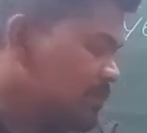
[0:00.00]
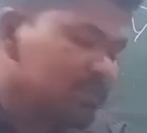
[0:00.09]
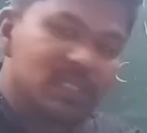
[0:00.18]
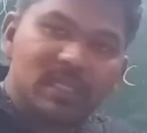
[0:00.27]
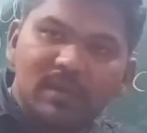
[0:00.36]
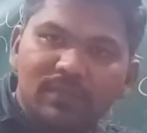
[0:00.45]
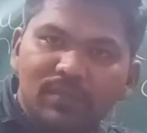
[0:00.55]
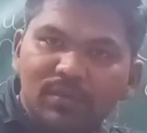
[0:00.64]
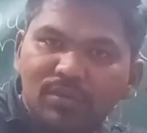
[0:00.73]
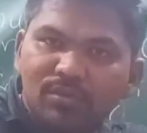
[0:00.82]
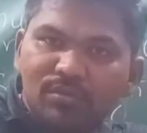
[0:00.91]
fusion of
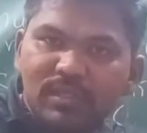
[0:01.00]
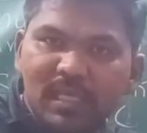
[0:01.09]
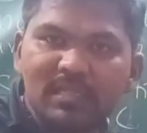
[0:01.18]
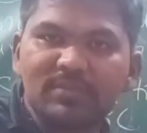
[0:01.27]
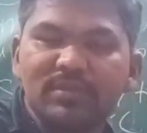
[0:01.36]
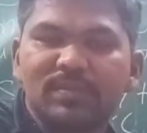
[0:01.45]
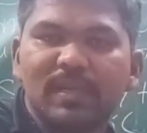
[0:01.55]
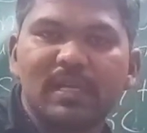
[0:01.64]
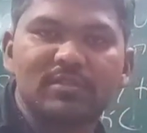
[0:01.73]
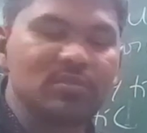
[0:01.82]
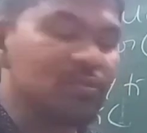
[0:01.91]
two cells which
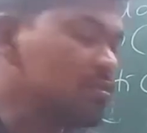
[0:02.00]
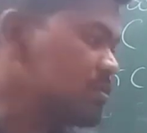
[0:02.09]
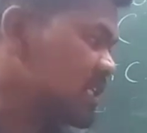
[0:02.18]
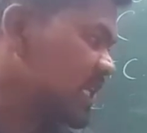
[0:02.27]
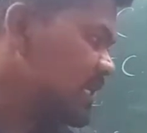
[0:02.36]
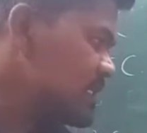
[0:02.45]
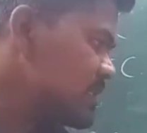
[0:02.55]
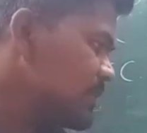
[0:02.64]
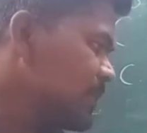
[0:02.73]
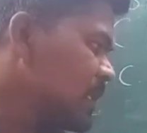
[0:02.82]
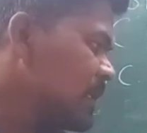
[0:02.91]
belongs to two
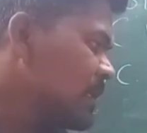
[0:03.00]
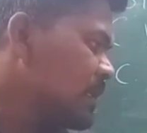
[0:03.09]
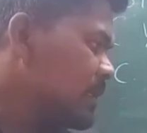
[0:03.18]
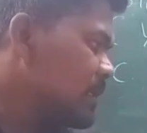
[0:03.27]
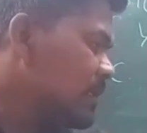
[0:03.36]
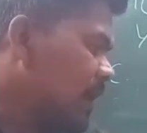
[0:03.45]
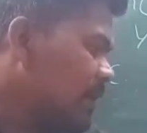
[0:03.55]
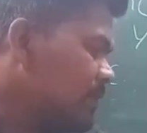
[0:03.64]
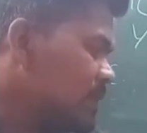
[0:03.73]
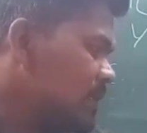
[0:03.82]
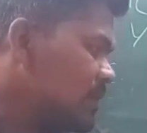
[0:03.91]
strains.
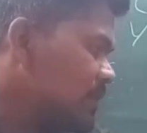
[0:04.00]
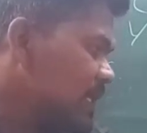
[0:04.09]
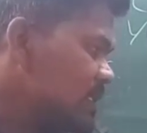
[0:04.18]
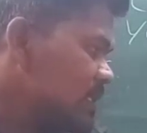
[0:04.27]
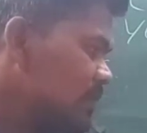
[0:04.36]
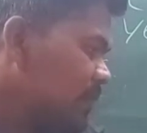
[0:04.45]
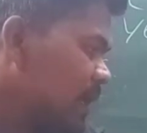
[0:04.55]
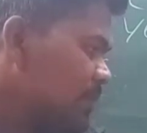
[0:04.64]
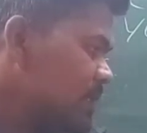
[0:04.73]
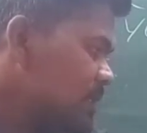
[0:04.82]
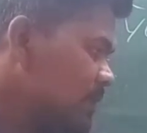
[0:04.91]
After that we can see the
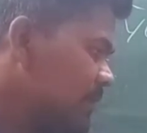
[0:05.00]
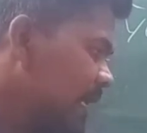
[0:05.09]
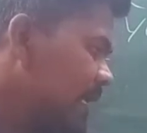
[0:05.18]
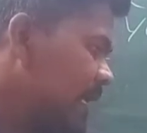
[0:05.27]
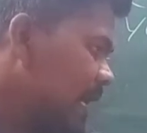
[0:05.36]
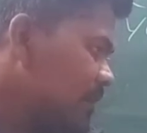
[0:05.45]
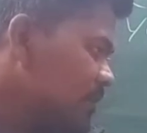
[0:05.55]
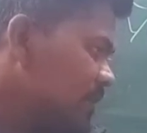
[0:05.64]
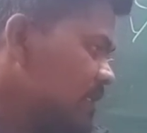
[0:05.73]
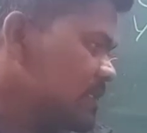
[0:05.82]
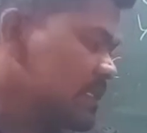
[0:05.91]
formation of
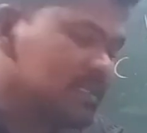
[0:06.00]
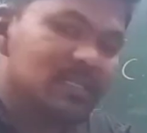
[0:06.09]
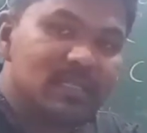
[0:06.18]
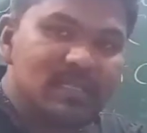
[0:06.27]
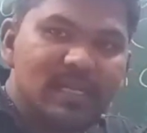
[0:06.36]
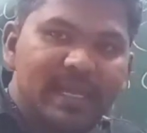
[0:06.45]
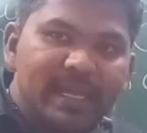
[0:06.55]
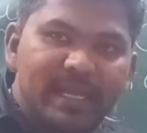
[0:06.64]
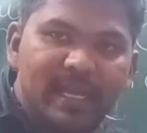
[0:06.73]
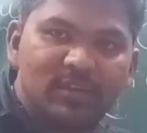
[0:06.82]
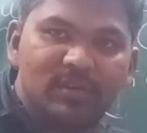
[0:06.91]
dikaryotic stage. This is the
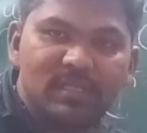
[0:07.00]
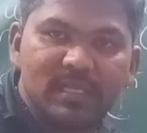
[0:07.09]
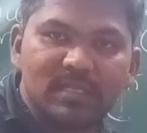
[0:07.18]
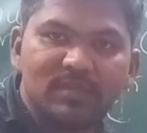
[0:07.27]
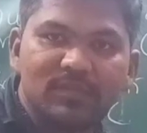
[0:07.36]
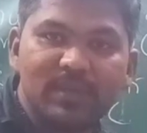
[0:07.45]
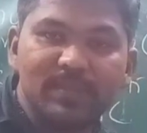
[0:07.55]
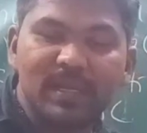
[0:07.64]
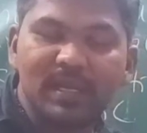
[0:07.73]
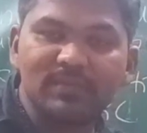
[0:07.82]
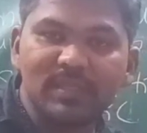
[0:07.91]
dikaryotic stage. Why?
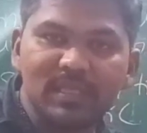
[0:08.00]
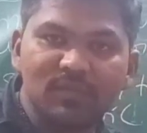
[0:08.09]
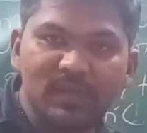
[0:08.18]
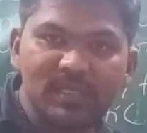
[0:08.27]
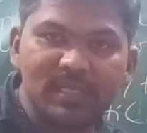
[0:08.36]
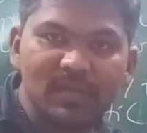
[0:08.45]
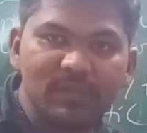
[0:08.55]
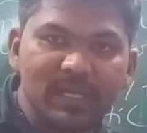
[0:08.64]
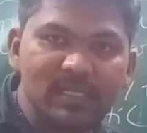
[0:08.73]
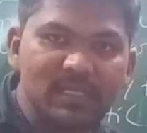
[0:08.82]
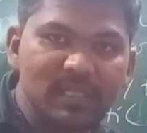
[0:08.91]
Because within one cell we
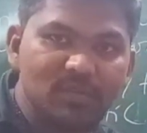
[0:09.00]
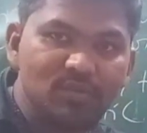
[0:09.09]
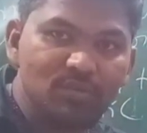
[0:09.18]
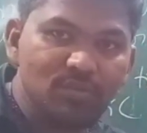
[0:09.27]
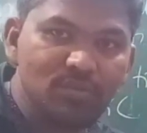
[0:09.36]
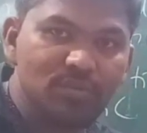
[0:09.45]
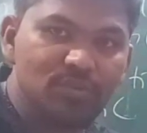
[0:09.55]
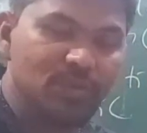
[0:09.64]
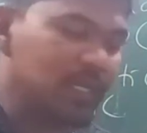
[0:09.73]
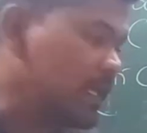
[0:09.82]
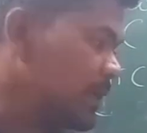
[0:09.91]
can see the two
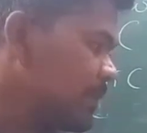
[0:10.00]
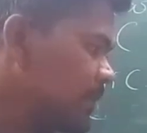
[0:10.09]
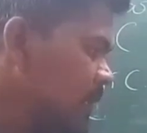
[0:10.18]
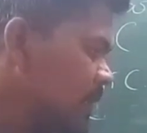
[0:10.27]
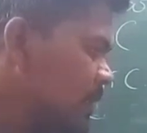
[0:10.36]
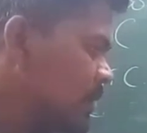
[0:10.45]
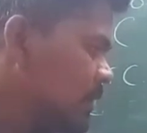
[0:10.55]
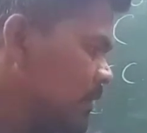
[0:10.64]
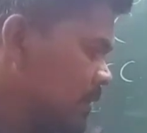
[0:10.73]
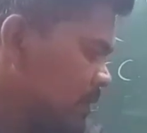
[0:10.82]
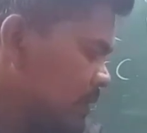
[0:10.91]
nuclei.
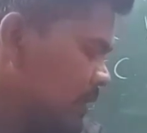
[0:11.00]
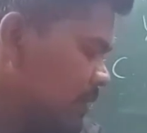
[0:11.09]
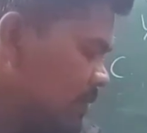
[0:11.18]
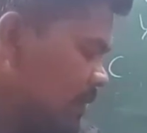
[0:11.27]
Then